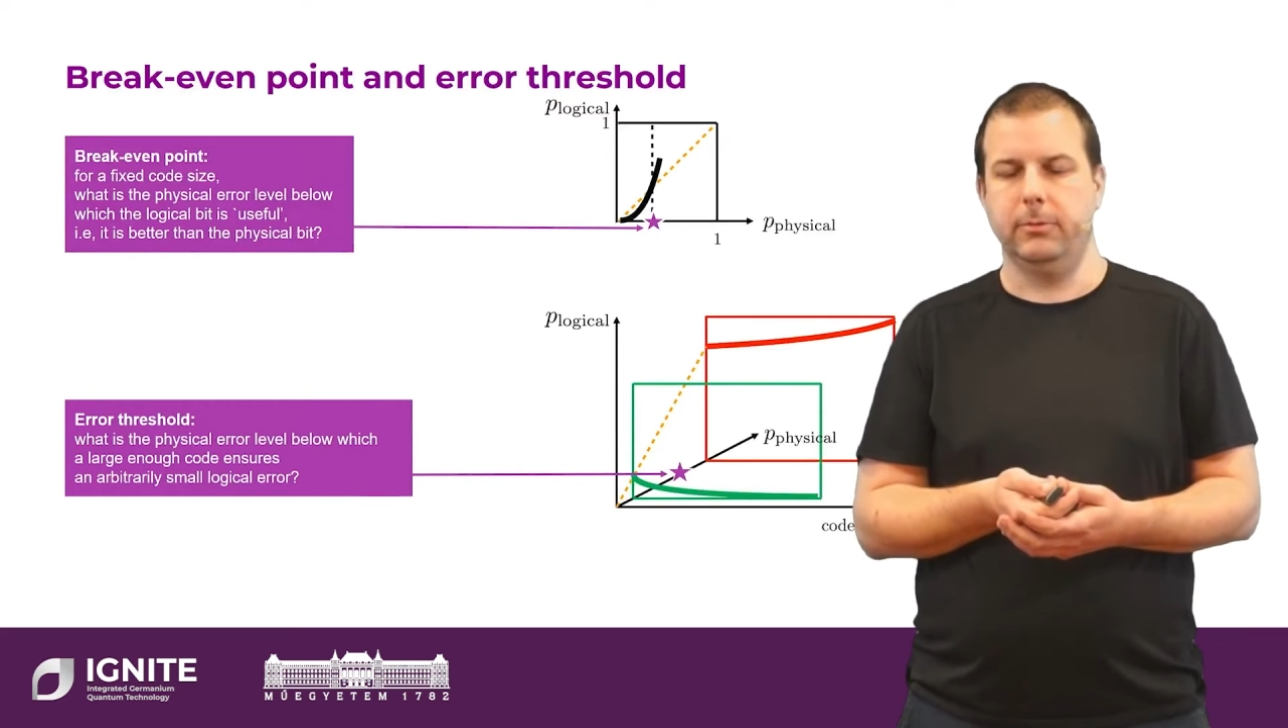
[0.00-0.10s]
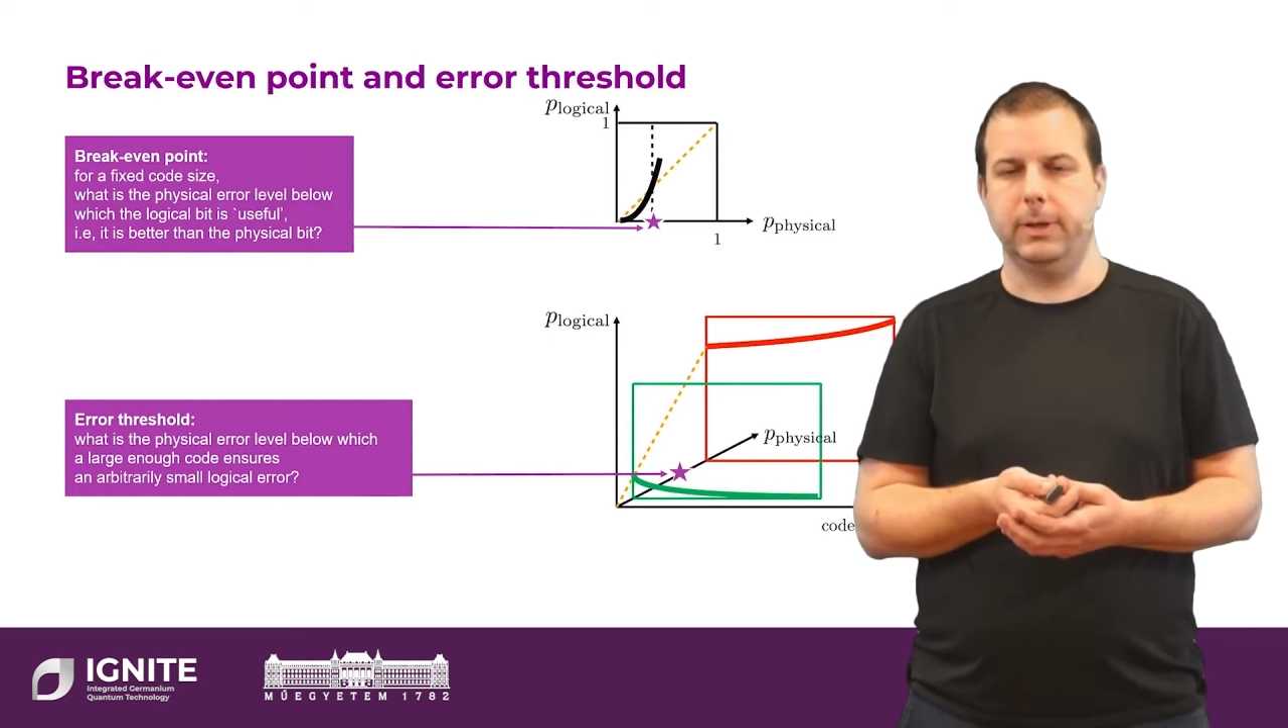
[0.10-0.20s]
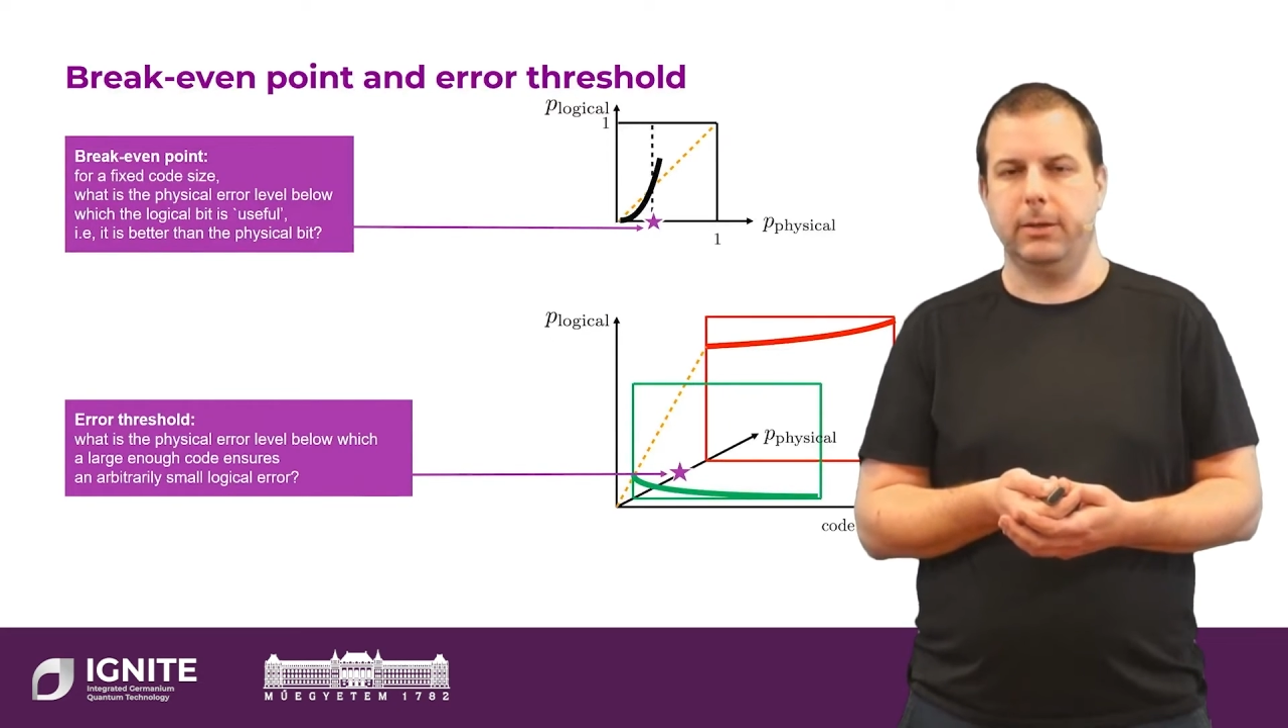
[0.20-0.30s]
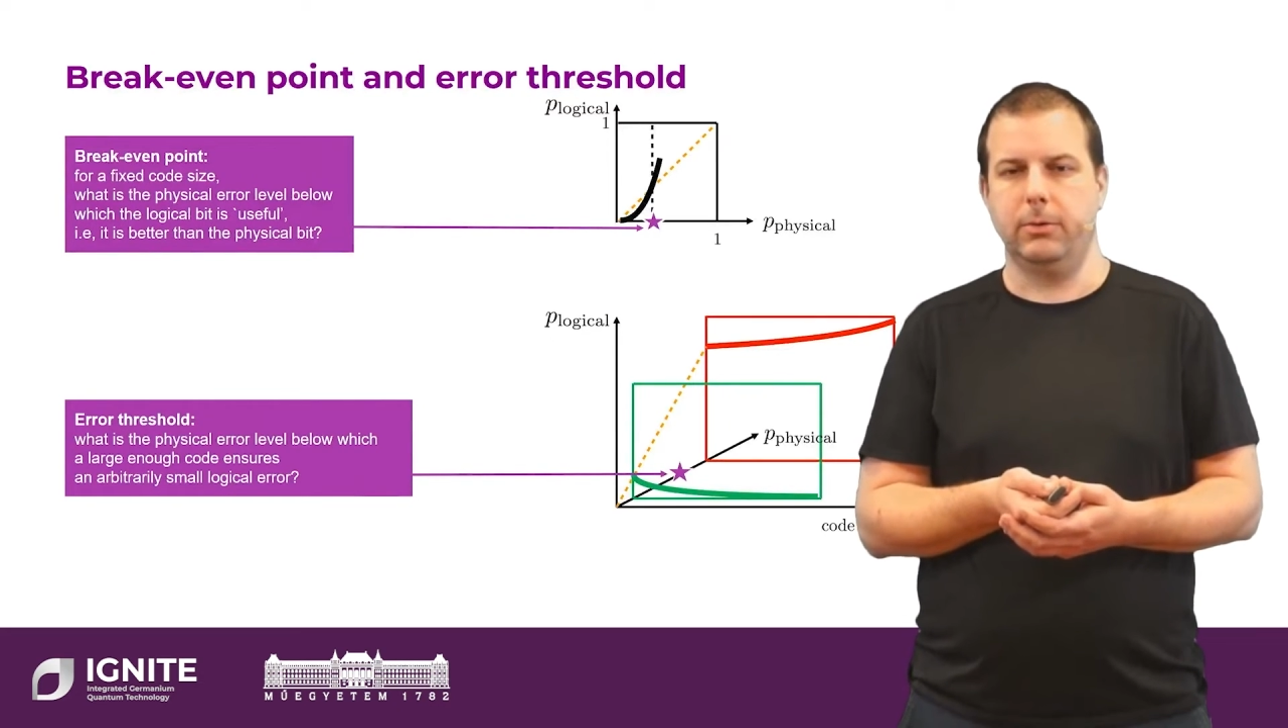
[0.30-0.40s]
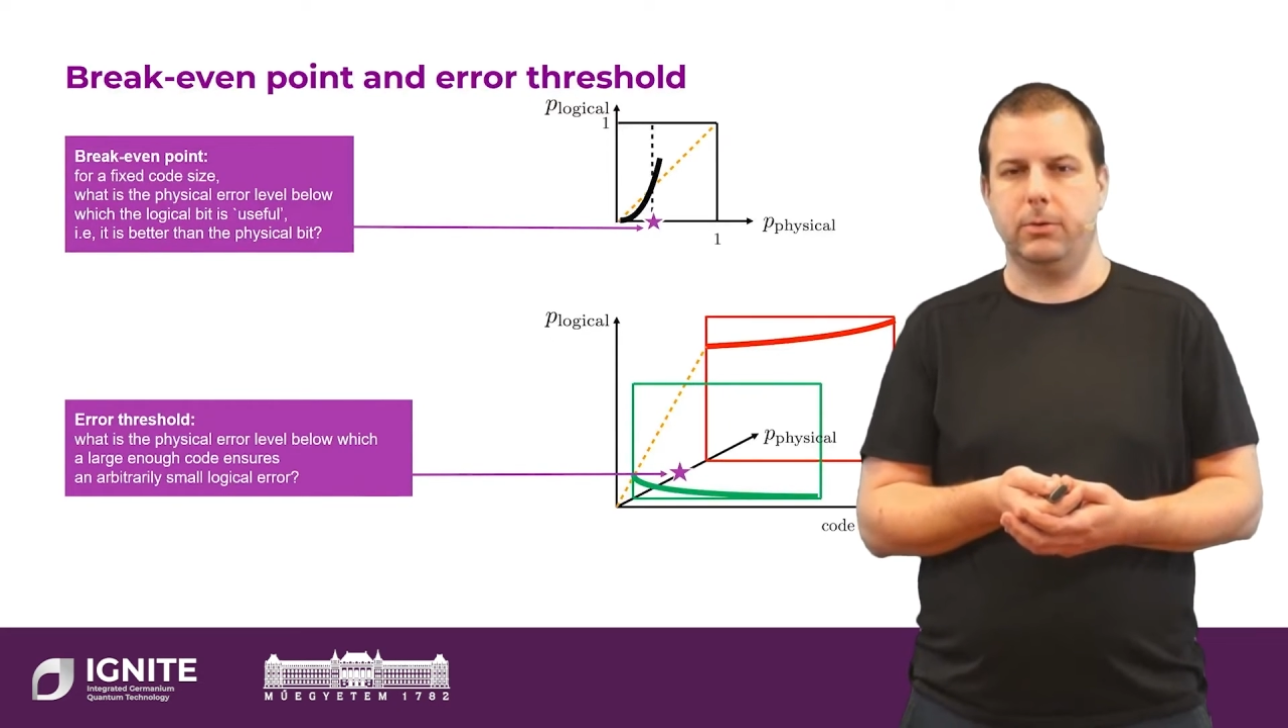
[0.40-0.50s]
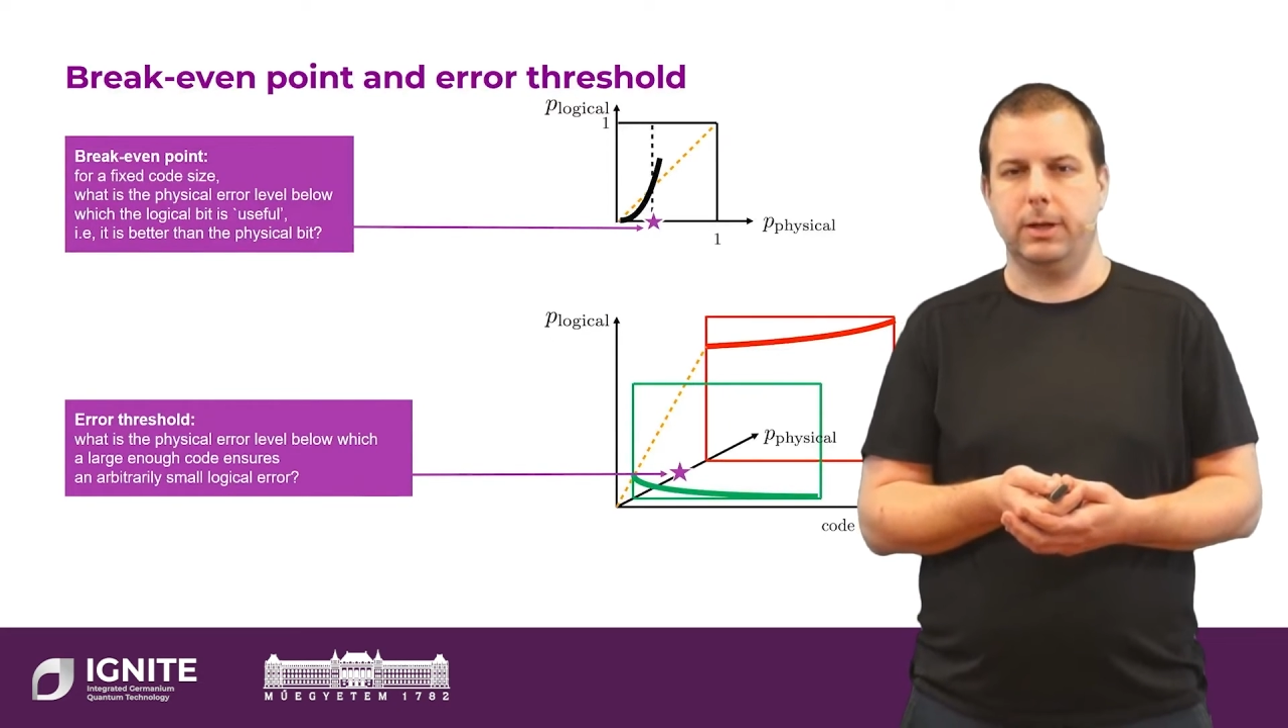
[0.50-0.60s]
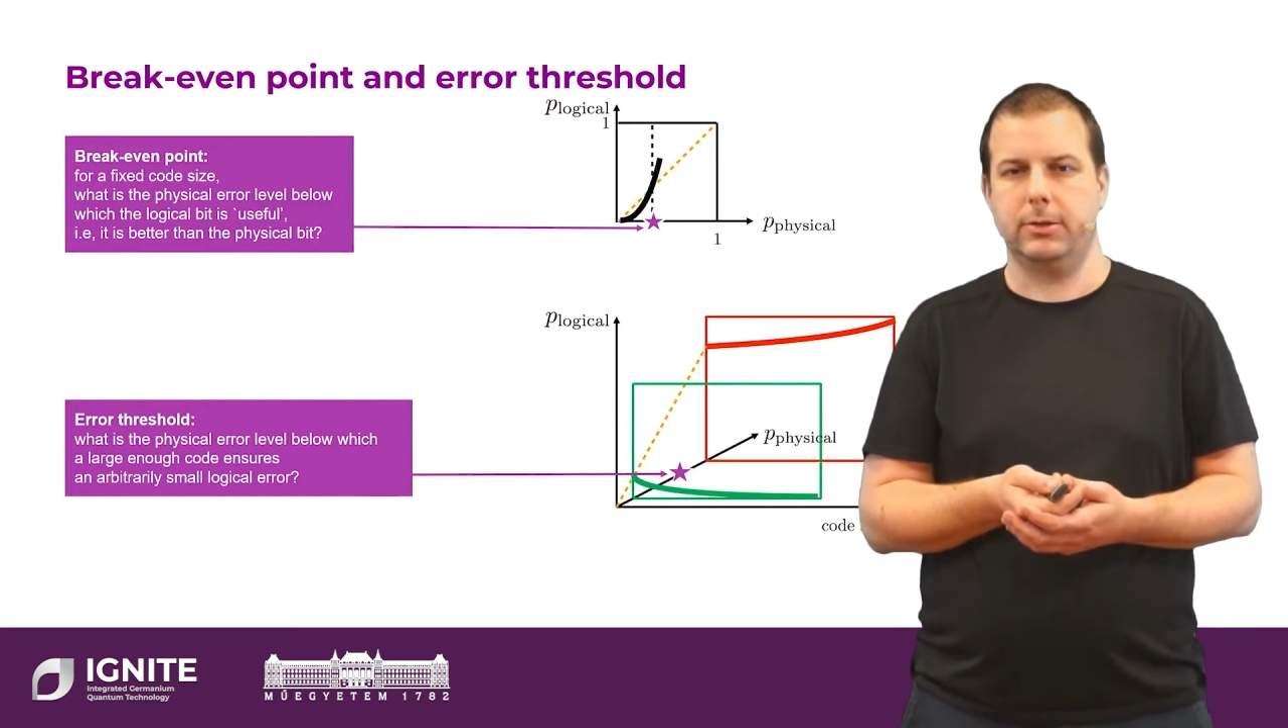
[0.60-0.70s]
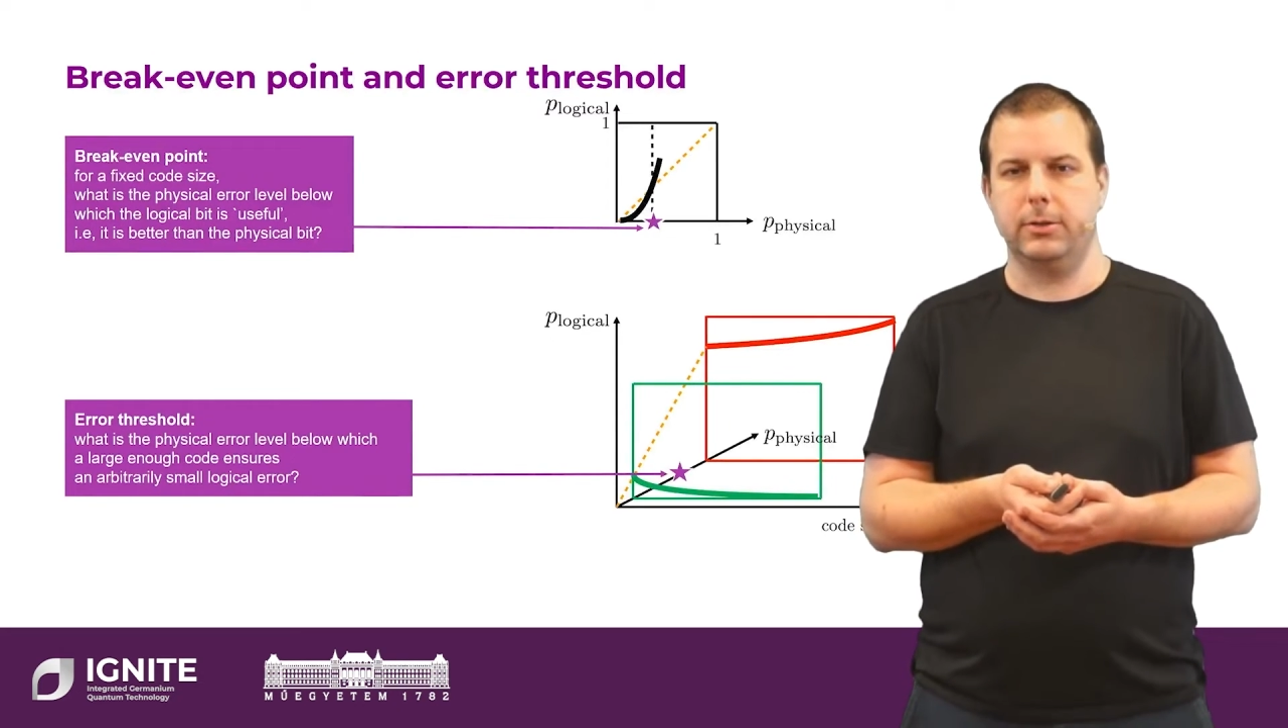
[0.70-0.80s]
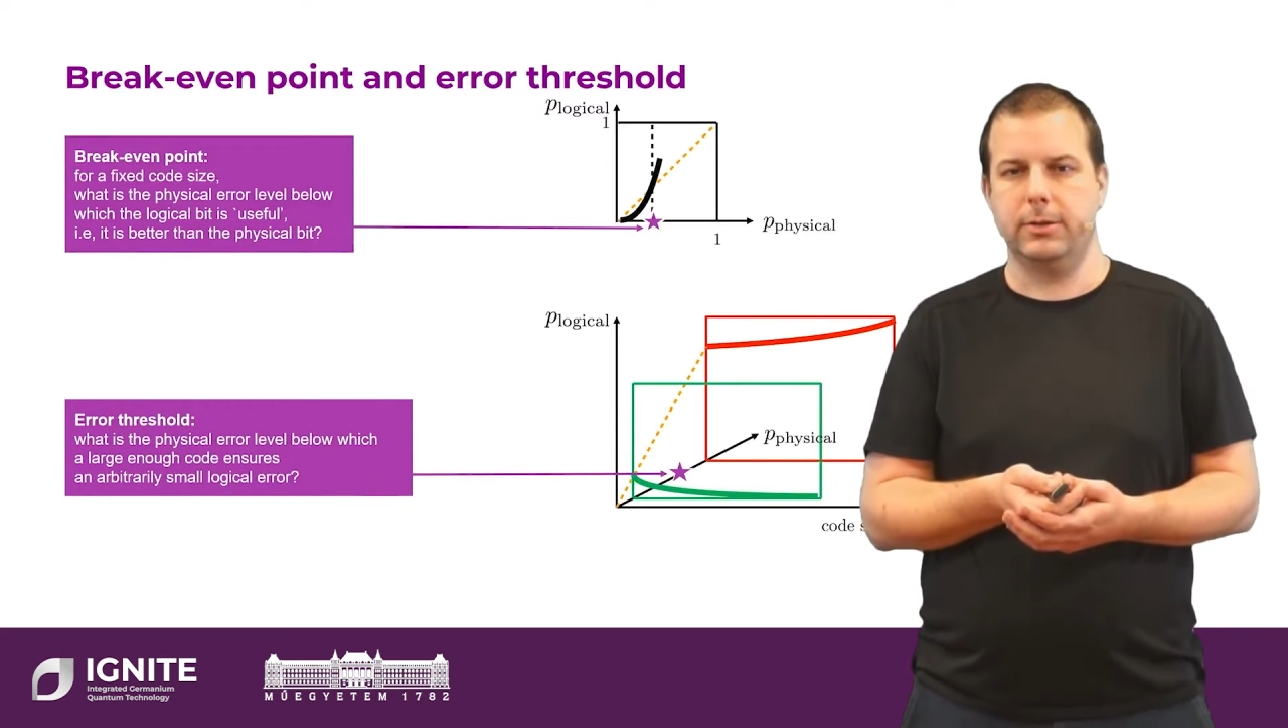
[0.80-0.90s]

error correction